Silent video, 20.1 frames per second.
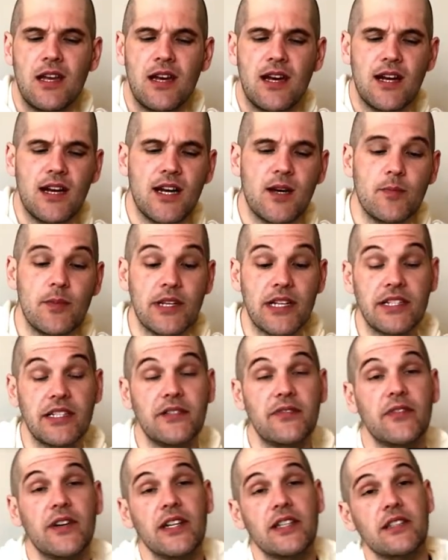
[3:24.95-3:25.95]
But I
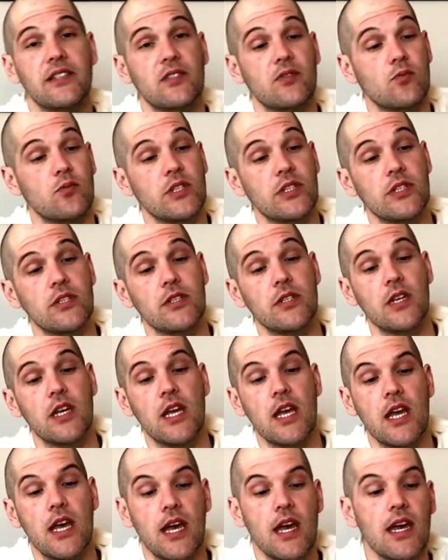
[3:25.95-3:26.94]
did find this wizard,
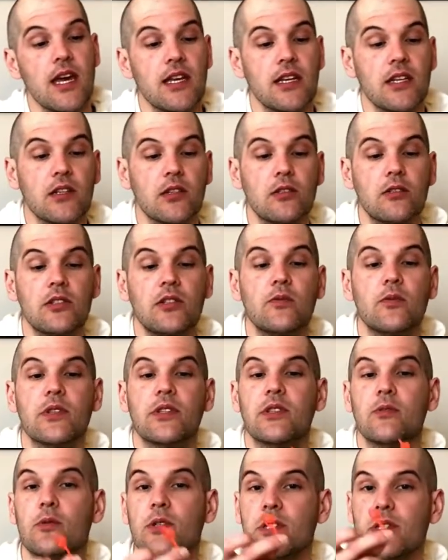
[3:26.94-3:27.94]
and included
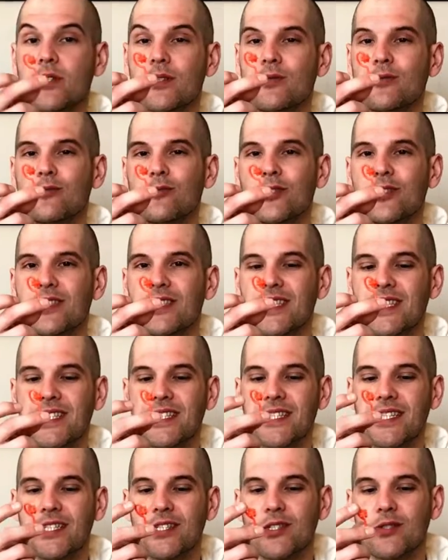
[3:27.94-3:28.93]
with the wizard was this
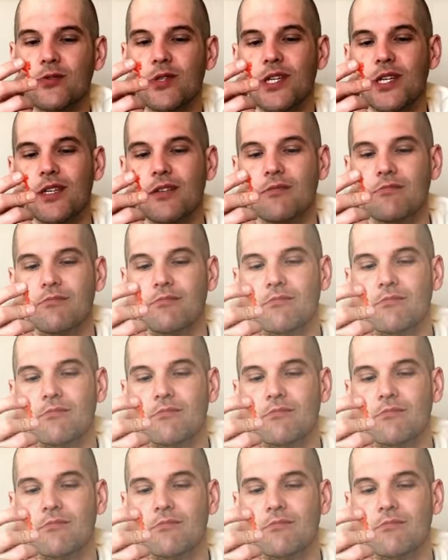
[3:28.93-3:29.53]
accessory.